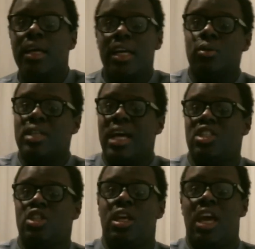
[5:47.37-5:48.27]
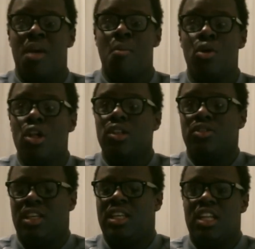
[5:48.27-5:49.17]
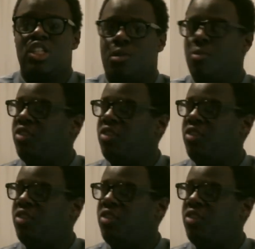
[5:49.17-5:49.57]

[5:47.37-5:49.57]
he was actually able to gain some